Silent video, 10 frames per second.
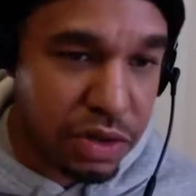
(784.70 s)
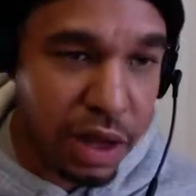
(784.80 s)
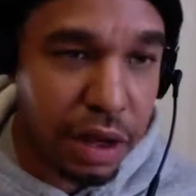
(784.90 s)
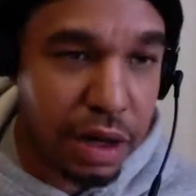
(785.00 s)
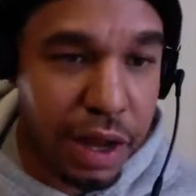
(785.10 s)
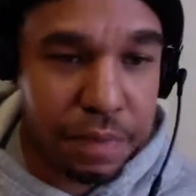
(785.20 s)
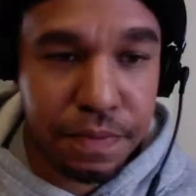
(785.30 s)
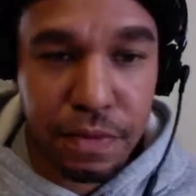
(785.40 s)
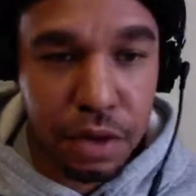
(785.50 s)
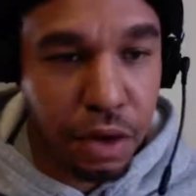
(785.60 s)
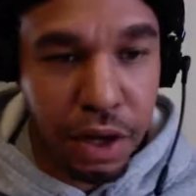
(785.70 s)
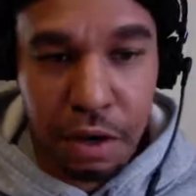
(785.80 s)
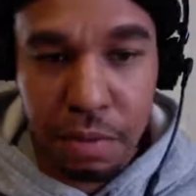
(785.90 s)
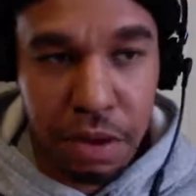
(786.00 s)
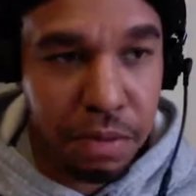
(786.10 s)
of that,
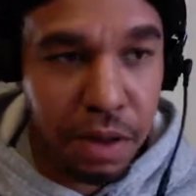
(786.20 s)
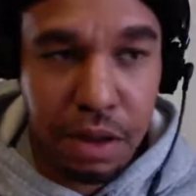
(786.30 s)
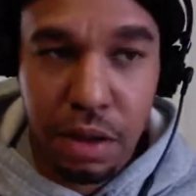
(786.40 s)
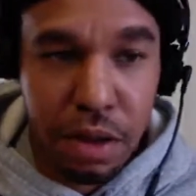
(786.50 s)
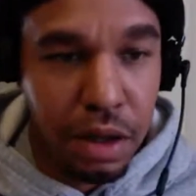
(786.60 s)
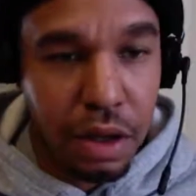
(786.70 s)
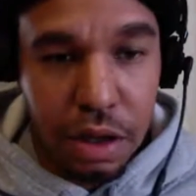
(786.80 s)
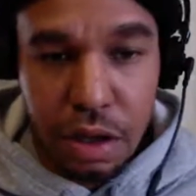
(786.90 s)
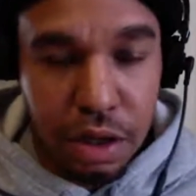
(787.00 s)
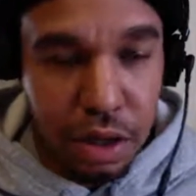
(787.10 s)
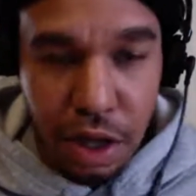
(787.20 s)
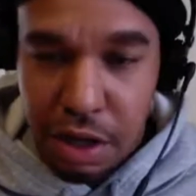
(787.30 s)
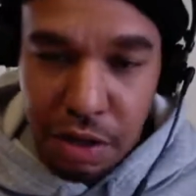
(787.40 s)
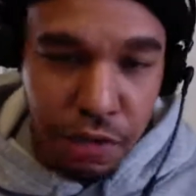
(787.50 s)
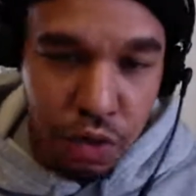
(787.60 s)
Airbnb, good luck.
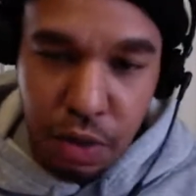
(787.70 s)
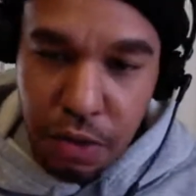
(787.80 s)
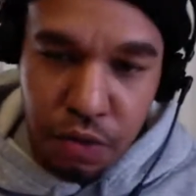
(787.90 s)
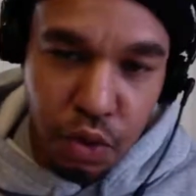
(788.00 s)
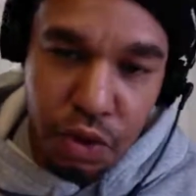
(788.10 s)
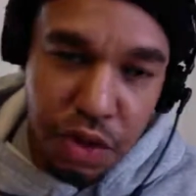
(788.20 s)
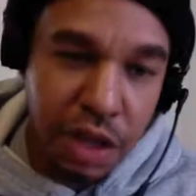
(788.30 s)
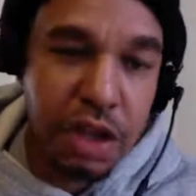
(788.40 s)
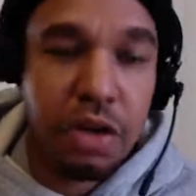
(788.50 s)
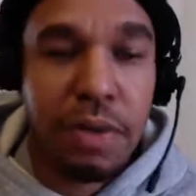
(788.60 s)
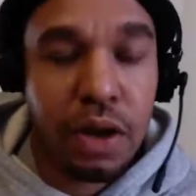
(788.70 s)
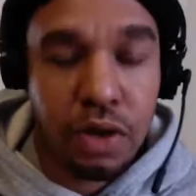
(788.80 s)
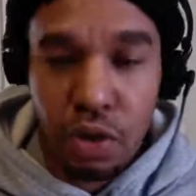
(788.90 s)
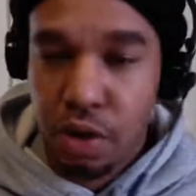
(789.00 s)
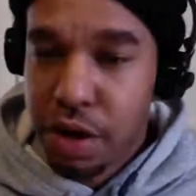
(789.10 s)
If you were thinking about
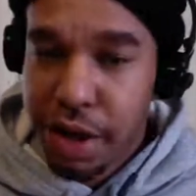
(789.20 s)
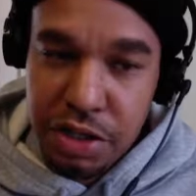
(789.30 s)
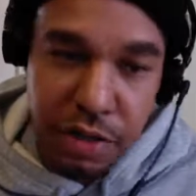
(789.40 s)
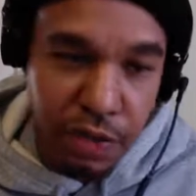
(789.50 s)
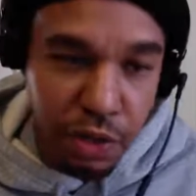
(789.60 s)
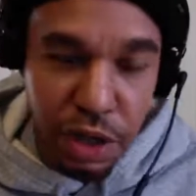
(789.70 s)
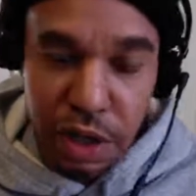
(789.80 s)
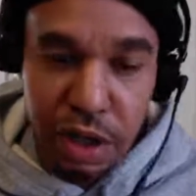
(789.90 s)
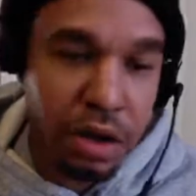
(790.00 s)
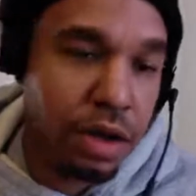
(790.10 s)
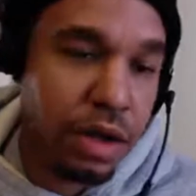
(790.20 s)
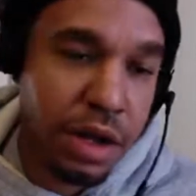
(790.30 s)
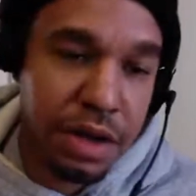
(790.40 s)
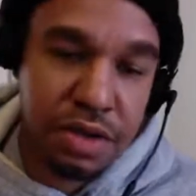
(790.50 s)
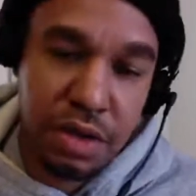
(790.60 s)
DoorDash, if you didn't get on it
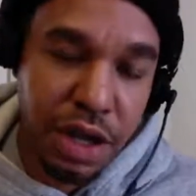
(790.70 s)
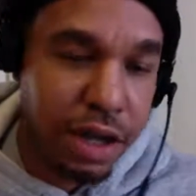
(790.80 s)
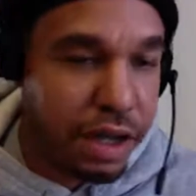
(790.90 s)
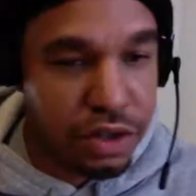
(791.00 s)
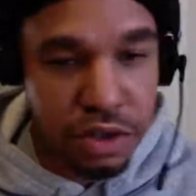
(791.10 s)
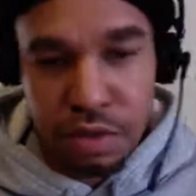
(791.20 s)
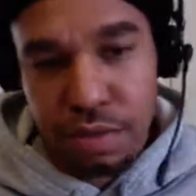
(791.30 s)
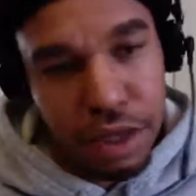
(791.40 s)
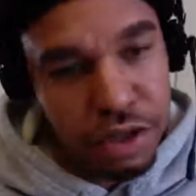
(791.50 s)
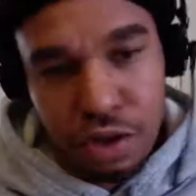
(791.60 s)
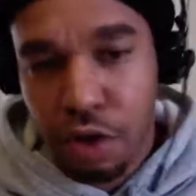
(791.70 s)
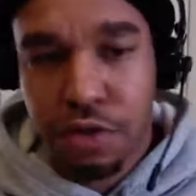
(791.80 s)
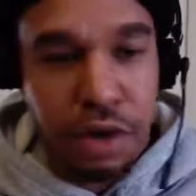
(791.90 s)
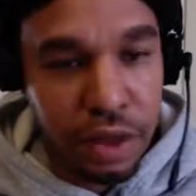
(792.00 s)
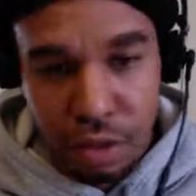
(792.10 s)
yesterday, it's over
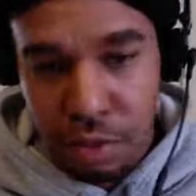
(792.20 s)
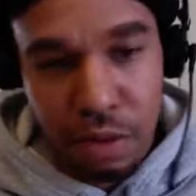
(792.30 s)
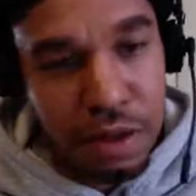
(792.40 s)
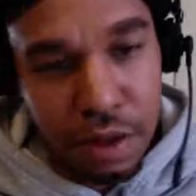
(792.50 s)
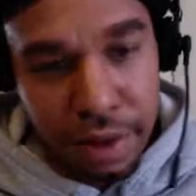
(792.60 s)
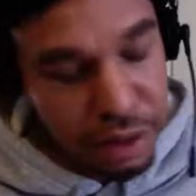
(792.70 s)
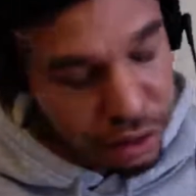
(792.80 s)
at the moment. Like